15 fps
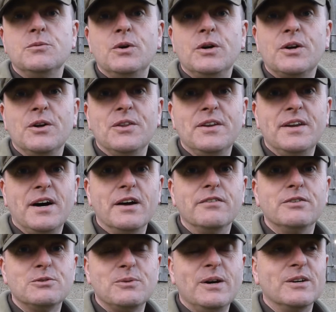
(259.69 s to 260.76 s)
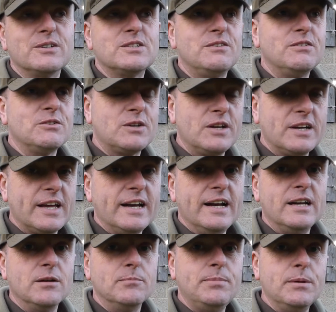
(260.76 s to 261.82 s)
work on the knife as well because I've got to get a little